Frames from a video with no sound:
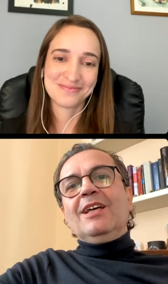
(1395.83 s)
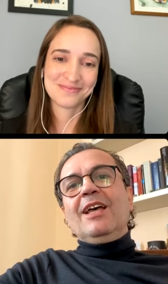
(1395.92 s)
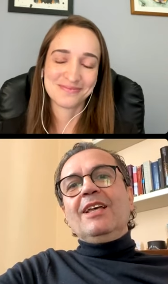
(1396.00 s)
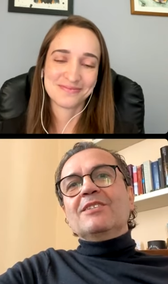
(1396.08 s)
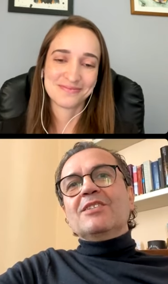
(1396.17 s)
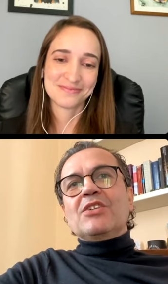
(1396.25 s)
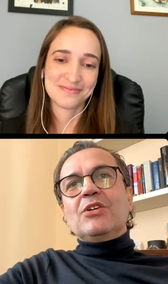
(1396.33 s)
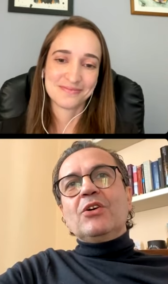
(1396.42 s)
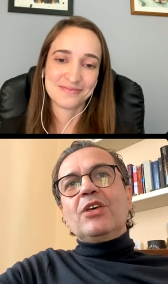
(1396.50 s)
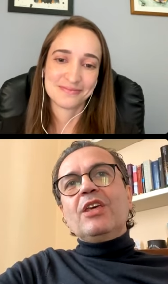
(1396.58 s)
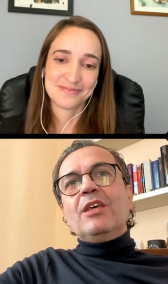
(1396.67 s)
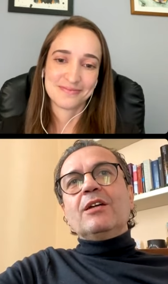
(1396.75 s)
Speaker 1: And so
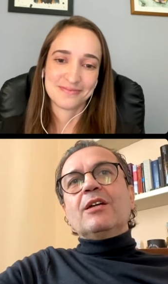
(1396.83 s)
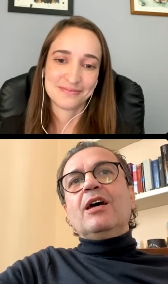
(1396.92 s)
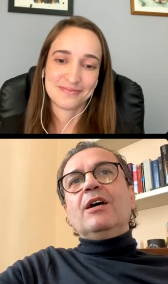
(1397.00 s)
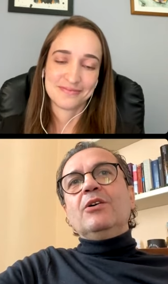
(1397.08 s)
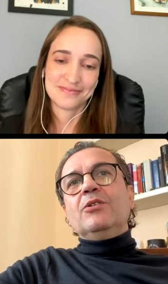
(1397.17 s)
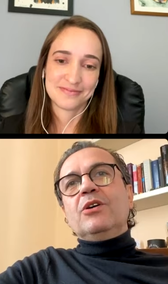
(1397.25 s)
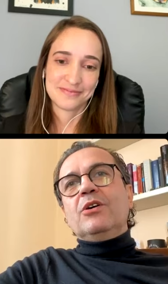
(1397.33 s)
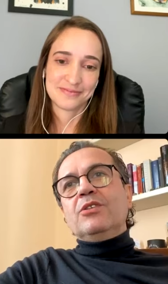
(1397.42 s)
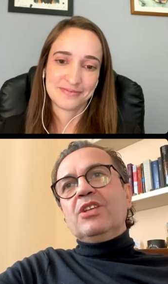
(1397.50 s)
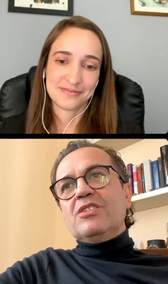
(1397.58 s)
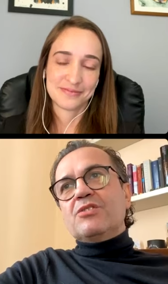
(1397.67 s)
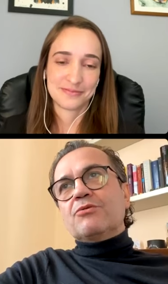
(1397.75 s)
here now on
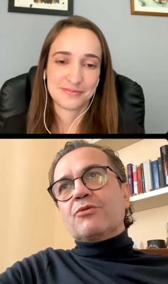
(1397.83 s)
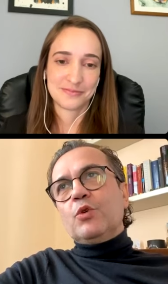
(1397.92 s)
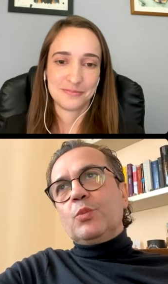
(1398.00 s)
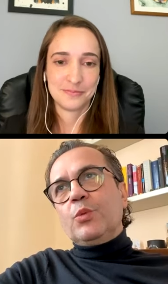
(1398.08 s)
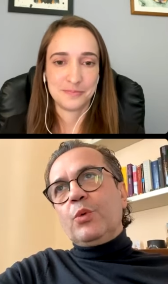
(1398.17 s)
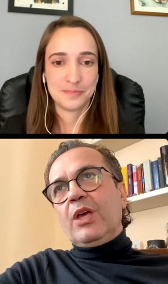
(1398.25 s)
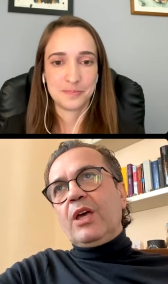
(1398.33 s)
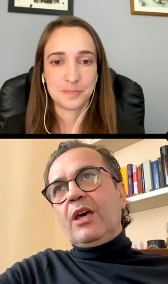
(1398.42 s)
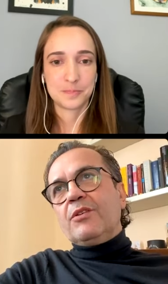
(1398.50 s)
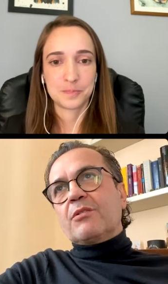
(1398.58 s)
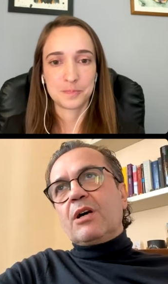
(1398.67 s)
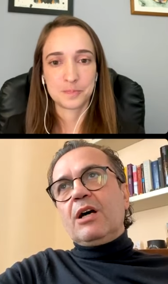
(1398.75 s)
this group, we
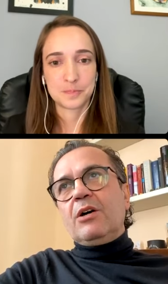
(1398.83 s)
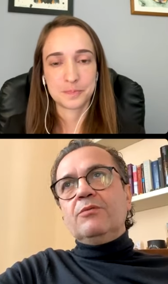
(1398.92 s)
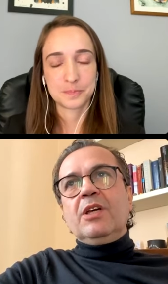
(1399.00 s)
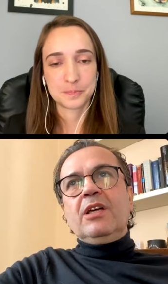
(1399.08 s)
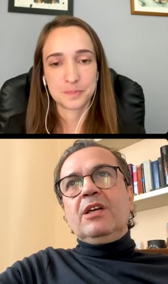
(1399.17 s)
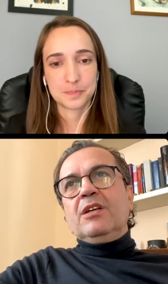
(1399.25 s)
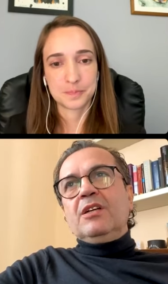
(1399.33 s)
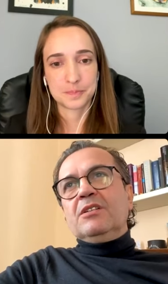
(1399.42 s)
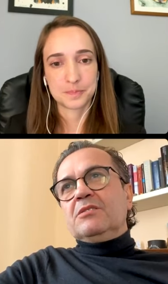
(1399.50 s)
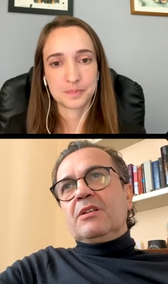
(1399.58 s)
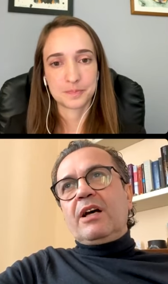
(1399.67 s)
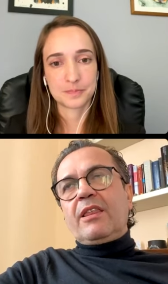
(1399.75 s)
have around,
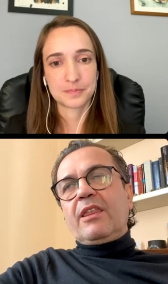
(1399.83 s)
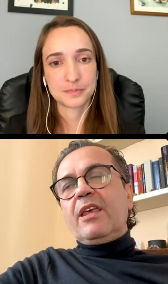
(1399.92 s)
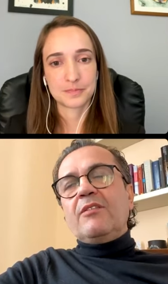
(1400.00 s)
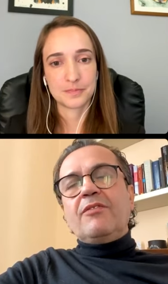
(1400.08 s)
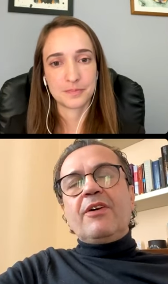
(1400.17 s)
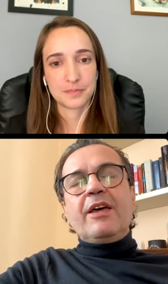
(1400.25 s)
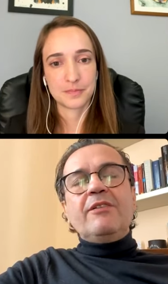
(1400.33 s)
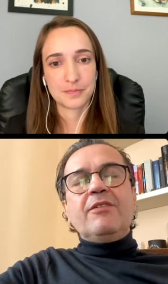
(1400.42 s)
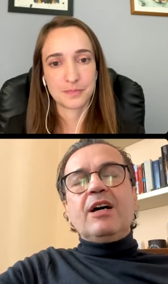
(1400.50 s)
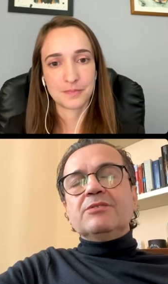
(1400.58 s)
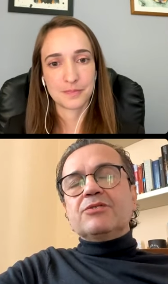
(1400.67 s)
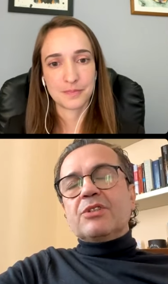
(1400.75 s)
I think,
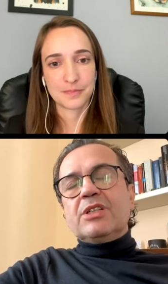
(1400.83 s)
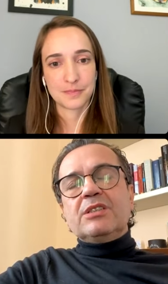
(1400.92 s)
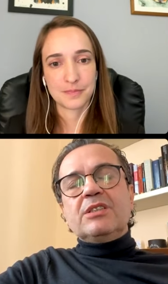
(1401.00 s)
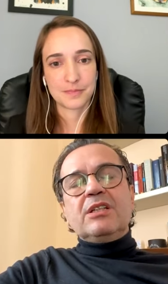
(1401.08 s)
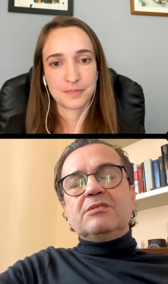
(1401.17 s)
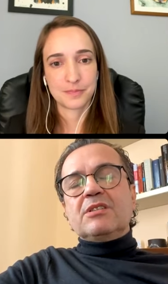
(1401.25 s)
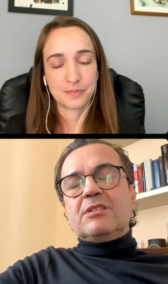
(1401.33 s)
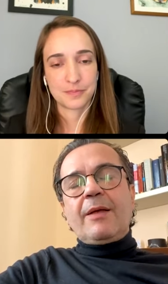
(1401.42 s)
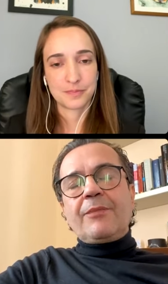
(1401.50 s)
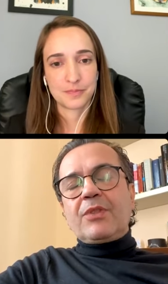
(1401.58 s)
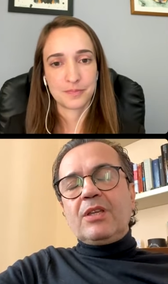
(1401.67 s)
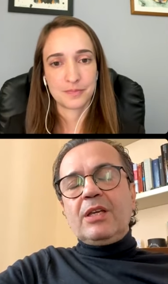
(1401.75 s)
500 and
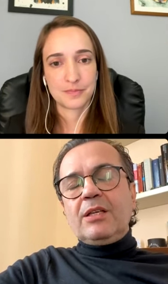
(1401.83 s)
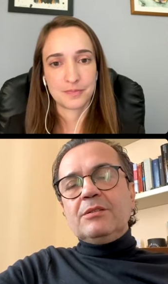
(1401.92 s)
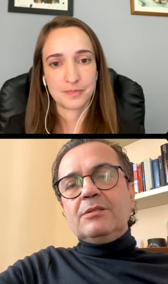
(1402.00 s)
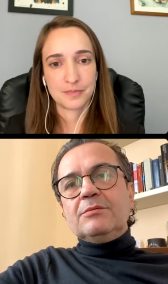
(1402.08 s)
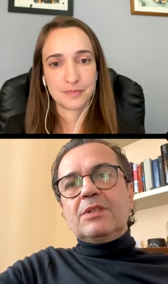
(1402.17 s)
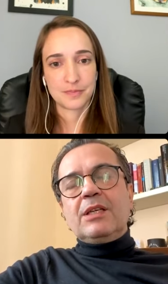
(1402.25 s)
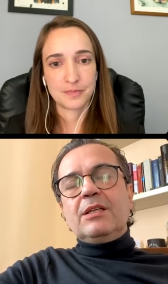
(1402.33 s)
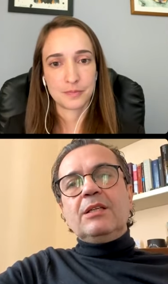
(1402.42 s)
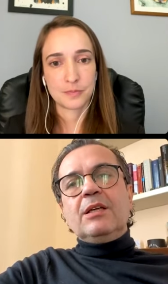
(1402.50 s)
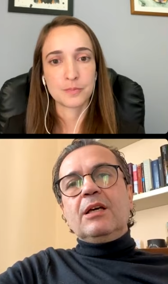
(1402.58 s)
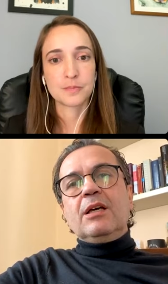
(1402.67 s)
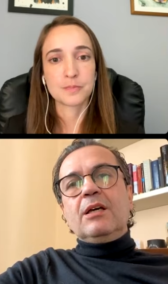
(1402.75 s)
something
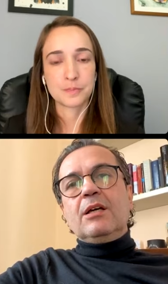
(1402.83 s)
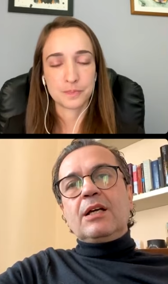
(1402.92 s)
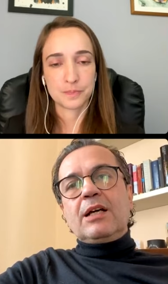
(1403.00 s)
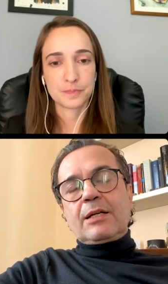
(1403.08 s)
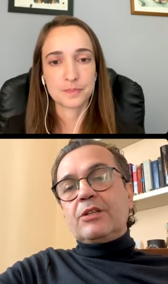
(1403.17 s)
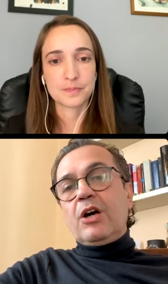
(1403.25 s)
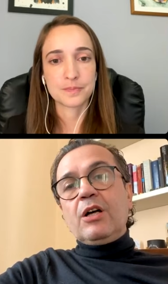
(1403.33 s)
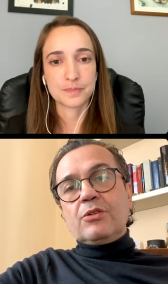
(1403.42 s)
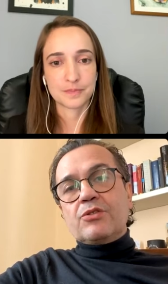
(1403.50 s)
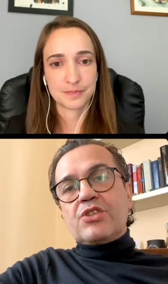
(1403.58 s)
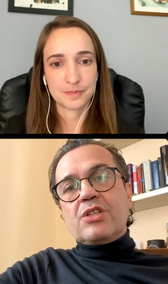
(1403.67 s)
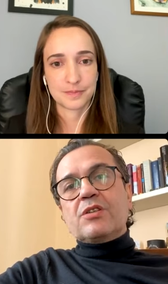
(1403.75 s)
uh,
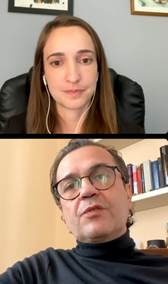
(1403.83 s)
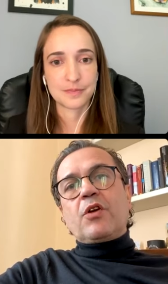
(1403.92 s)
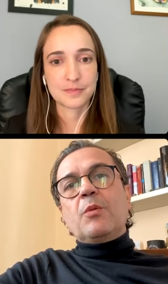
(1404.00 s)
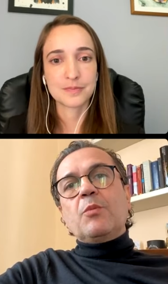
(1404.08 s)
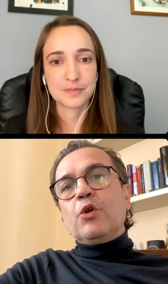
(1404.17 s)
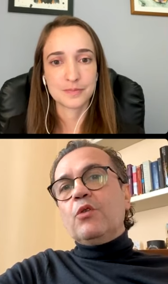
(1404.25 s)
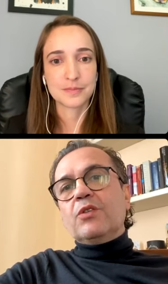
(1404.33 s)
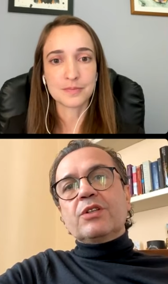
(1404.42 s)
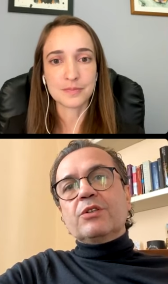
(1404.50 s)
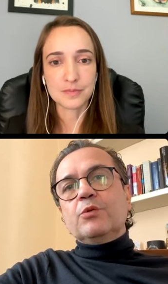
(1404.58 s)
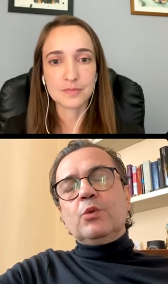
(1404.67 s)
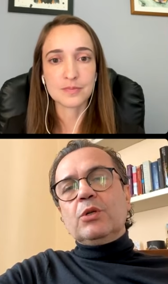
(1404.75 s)
cardiologists from all over
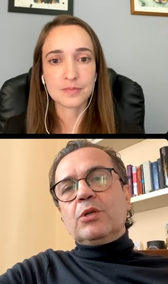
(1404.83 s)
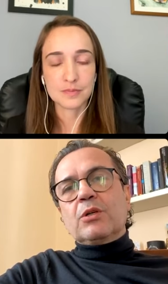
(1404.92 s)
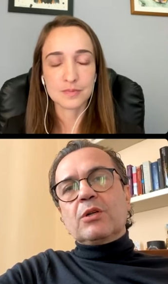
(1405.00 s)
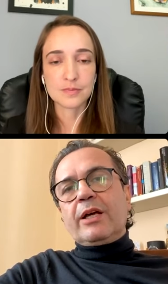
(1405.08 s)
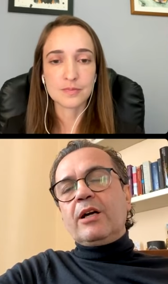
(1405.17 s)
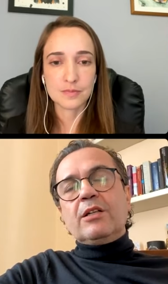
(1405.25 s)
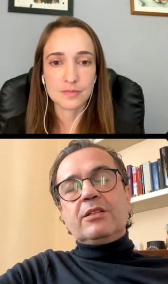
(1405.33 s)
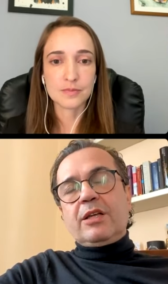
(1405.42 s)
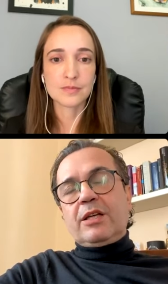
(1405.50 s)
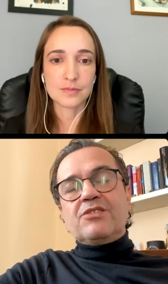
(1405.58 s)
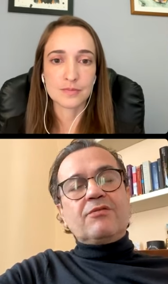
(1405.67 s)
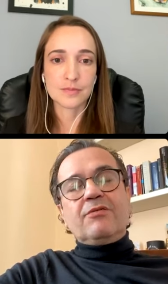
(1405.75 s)
the world. I got
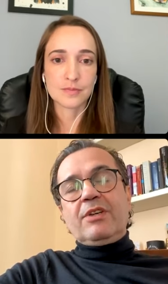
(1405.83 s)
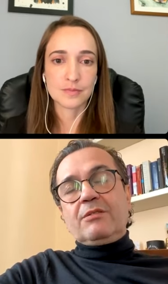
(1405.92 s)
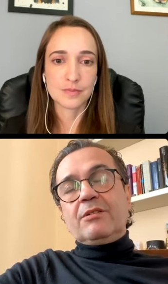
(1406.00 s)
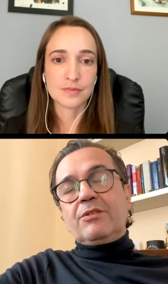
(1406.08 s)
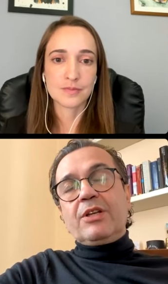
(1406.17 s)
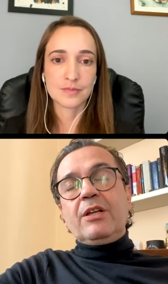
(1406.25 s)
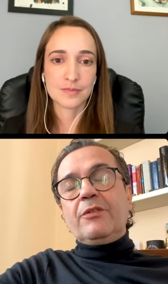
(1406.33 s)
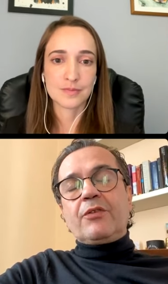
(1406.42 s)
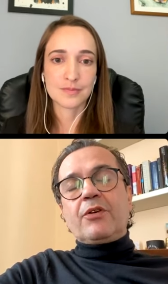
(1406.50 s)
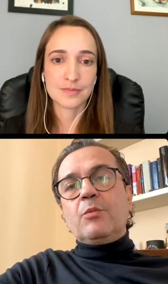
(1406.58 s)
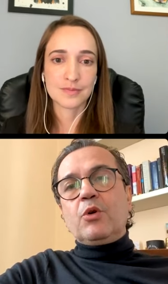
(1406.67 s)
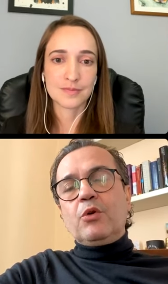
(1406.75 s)
ex- really
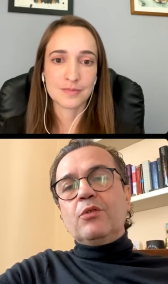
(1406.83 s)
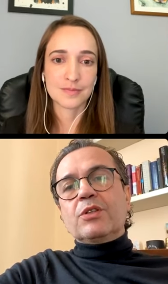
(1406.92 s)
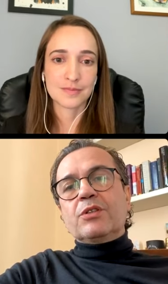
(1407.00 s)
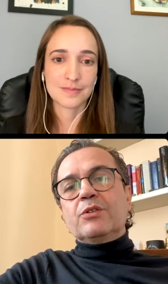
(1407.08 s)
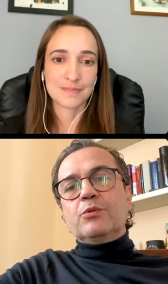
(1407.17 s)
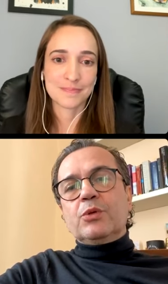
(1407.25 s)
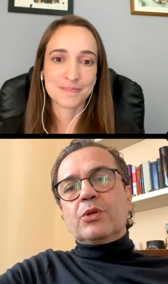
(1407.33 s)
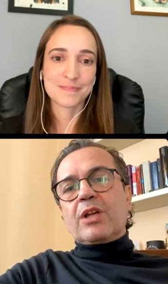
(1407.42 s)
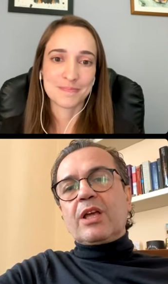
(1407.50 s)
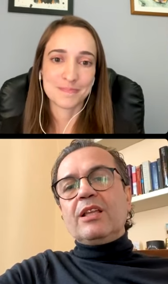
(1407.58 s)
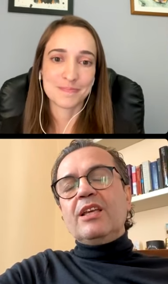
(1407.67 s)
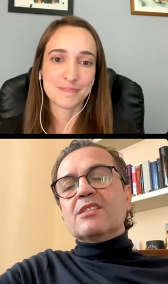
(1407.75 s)
from all over the world.
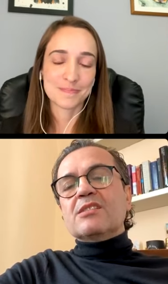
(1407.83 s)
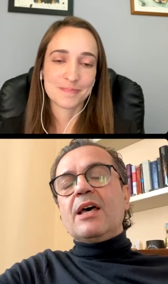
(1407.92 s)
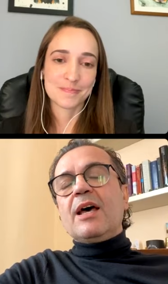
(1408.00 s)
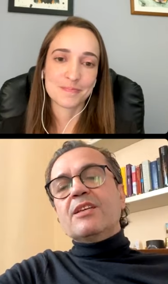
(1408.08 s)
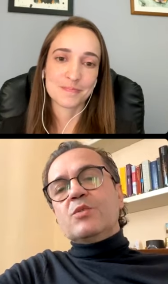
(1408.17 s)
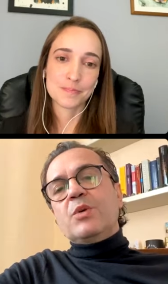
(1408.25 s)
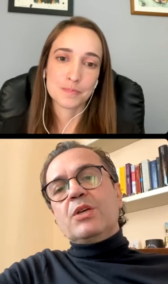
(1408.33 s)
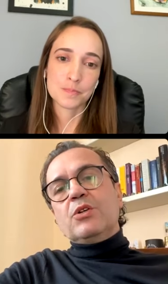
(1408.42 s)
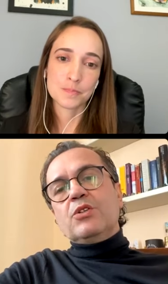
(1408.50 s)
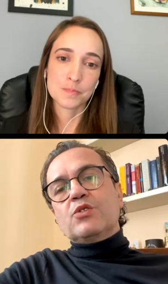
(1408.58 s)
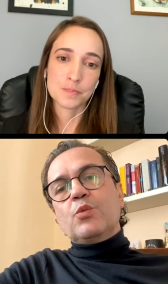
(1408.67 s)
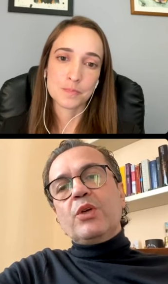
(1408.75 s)
And it's nice
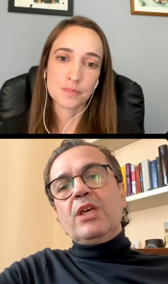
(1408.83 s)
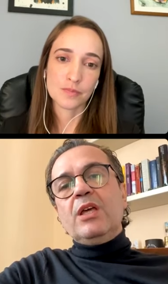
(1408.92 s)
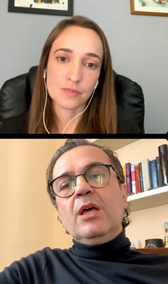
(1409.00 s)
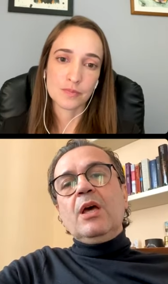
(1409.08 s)
because we